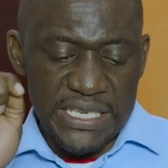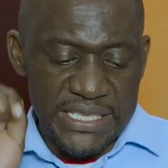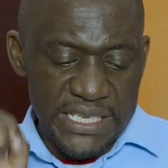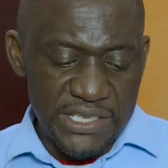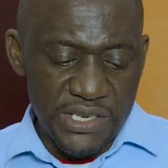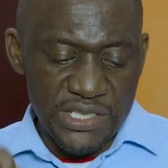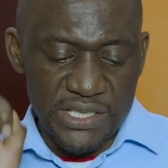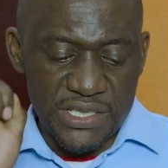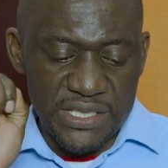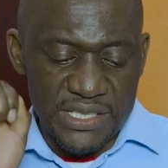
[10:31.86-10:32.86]

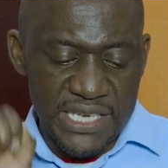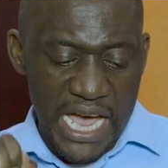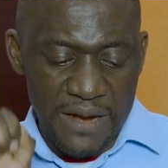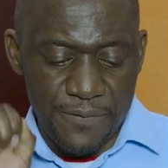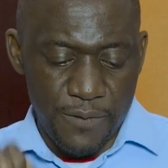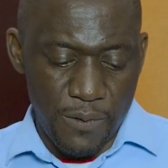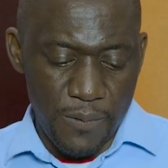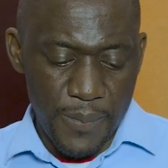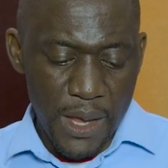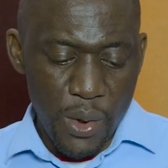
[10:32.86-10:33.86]
Jesus died for.